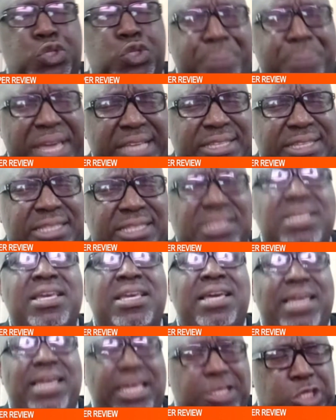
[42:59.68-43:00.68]
space.
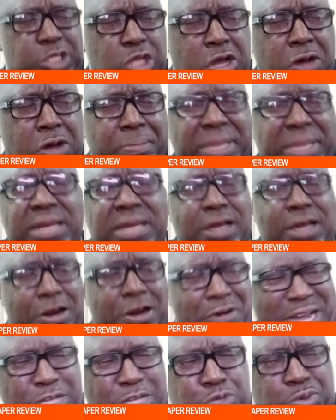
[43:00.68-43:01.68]
It's coming
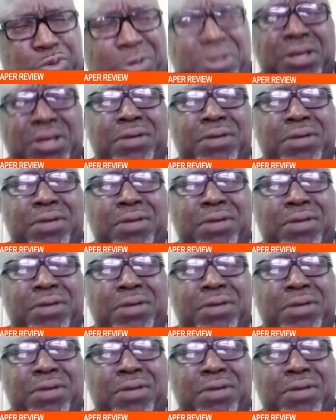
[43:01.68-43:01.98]
gradually.